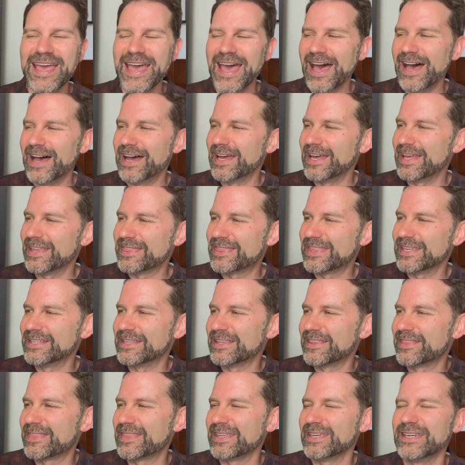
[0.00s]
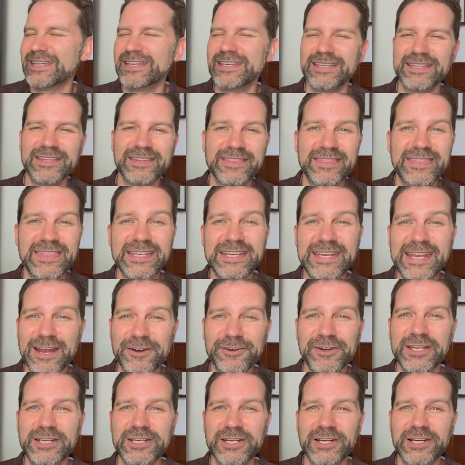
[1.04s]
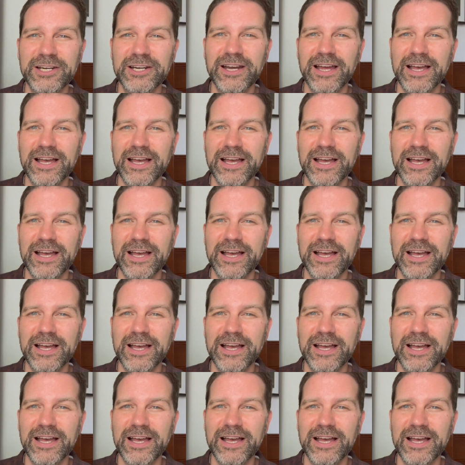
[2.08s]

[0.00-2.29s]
Uh, the, the, the narrator